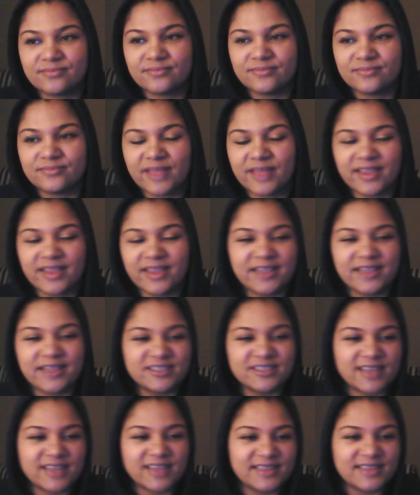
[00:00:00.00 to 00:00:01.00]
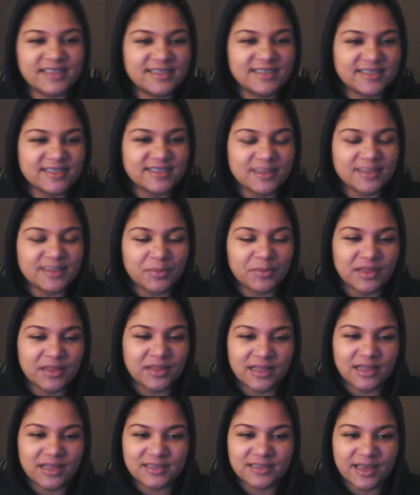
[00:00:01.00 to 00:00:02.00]
that just gets into something
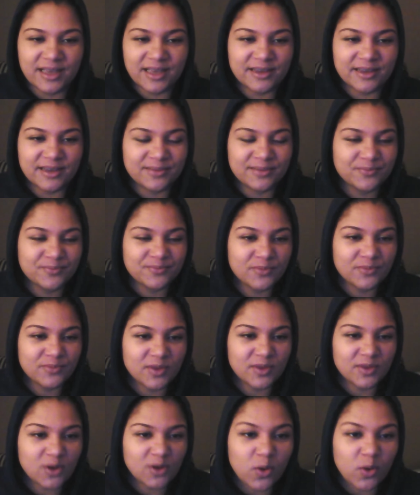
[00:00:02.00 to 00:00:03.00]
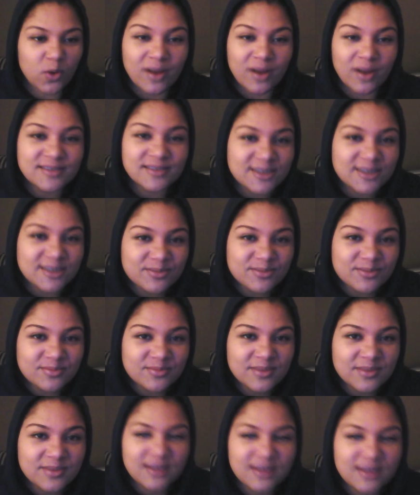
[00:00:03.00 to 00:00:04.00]
like quantum,
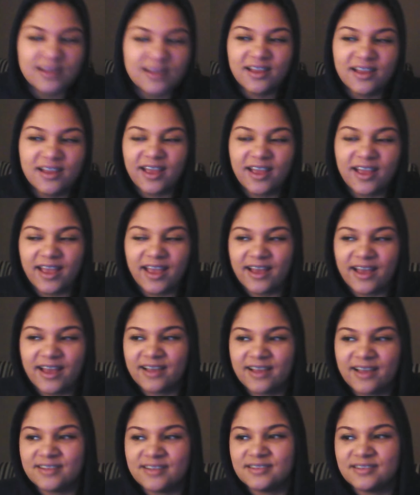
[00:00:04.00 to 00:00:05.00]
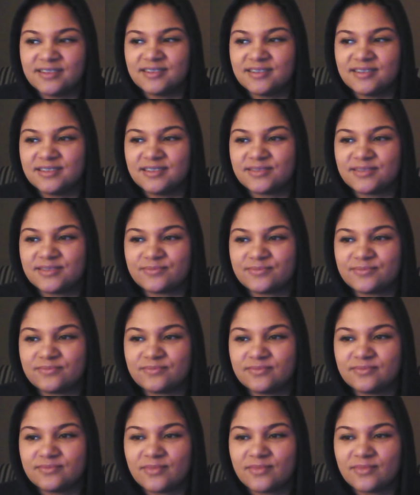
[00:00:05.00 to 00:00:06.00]
and
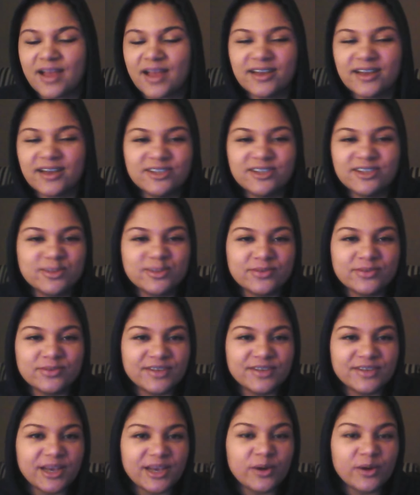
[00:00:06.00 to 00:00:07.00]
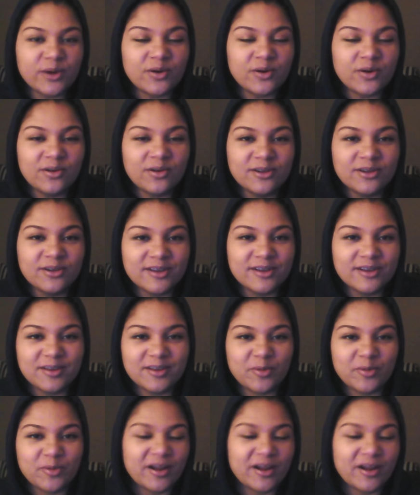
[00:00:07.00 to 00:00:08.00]
I could do a video
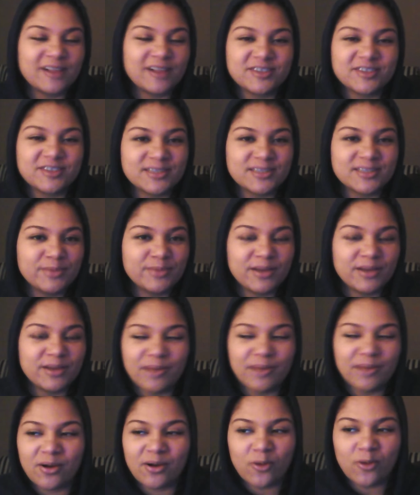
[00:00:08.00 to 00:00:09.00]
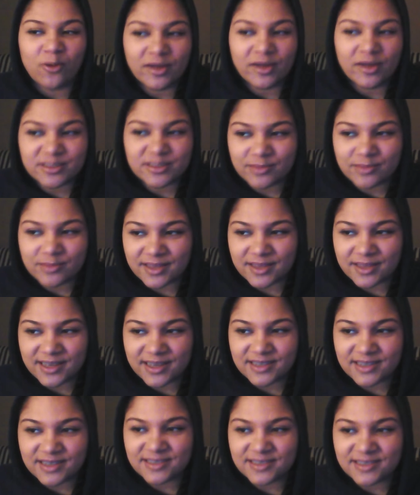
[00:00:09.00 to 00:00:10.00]
where I just speak about quantum
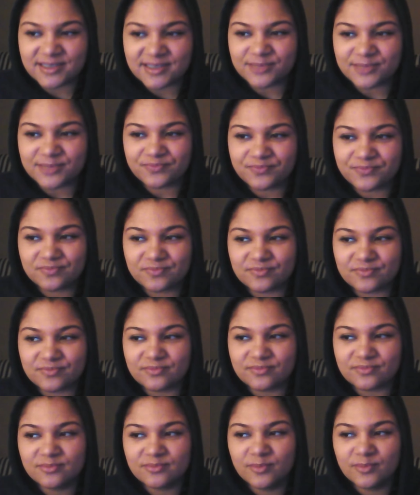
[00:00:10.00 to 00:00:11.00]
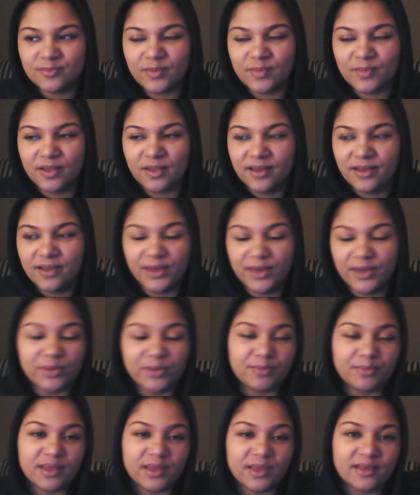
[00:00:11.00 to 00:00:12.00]
things. It would
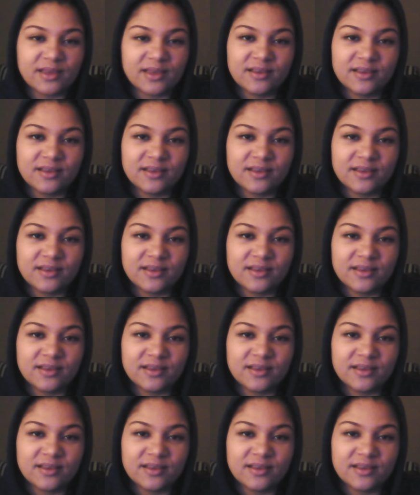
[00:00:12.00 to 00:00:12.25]
be